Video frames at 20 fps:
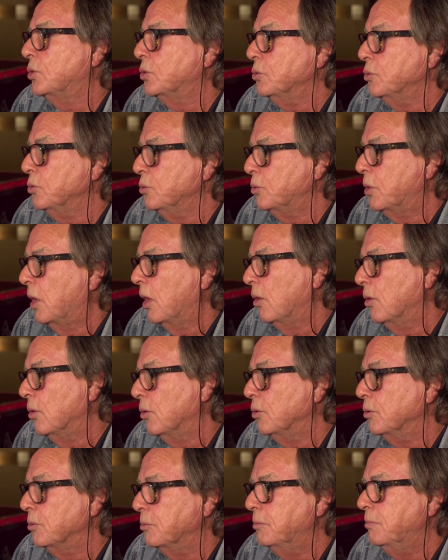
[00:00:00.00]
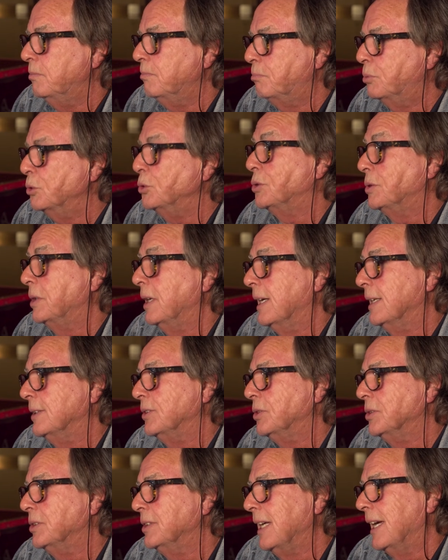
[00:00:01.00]
to hold bush
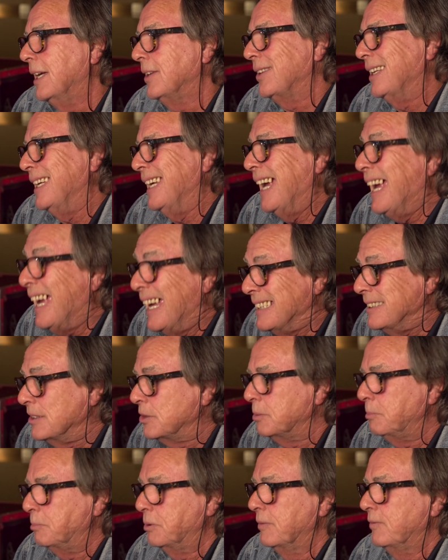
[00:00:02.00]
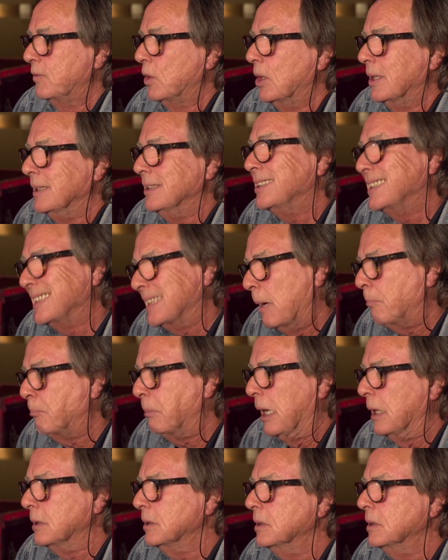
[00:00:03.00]
dances out there and to provide supper.